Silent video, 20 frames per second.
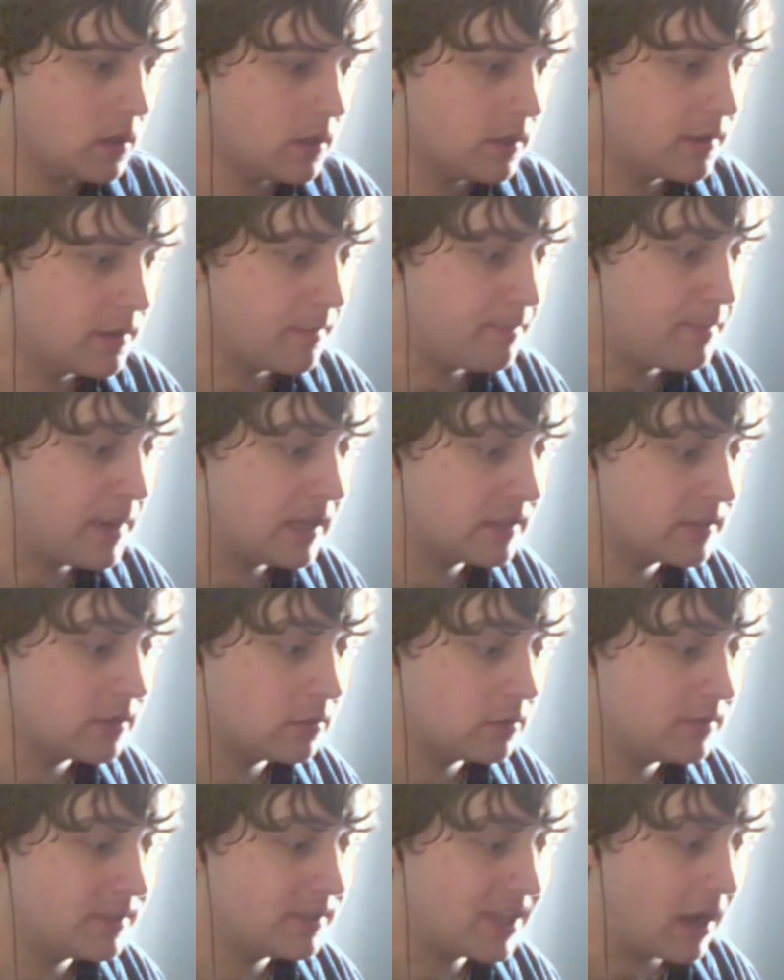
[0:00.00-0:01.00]

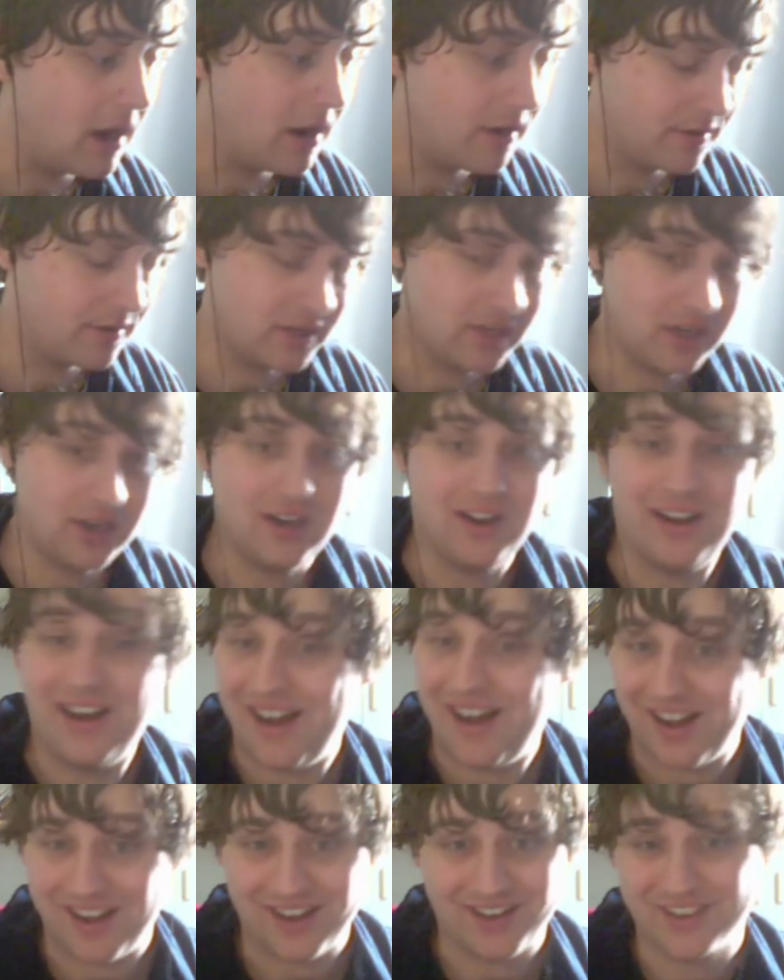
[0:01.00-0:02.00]
puzzles are a lot
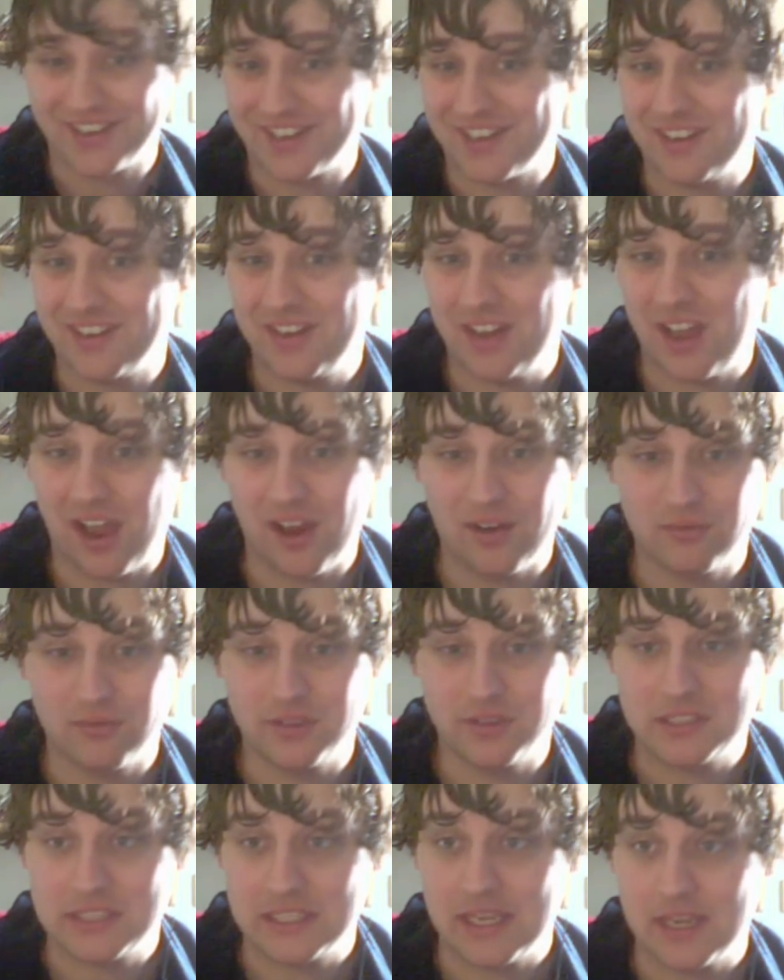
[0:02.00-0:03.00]
harder, I would
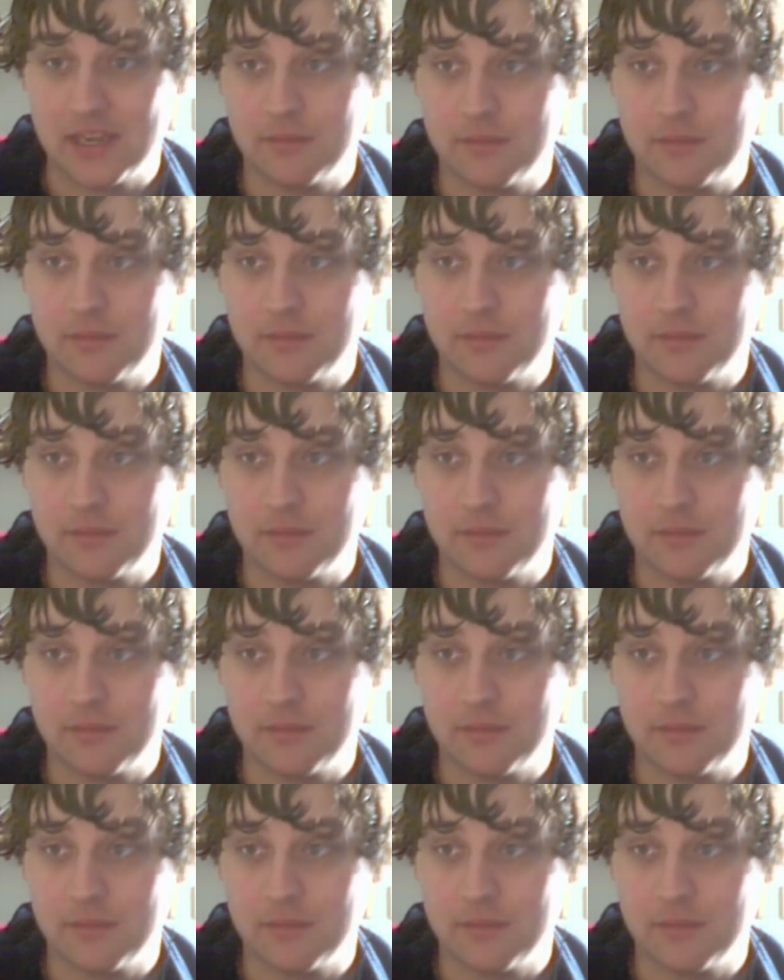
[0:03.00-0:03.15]
say.